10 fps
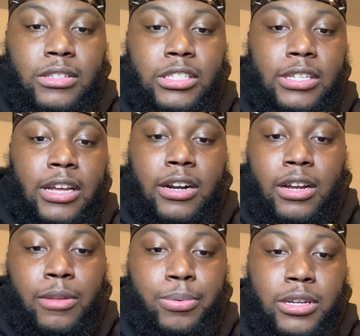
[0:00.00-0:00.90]
Just to get
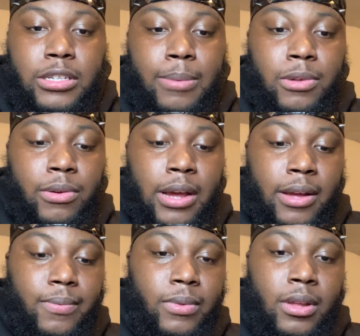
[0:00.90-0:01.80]
another precept on that.
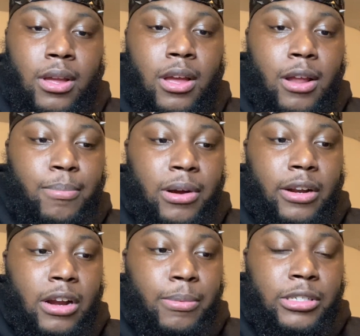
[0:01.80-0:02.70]
Book
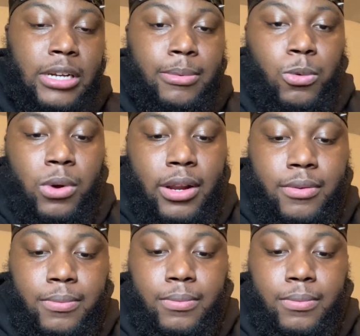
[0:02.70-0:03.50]
of Numbers, chapter 1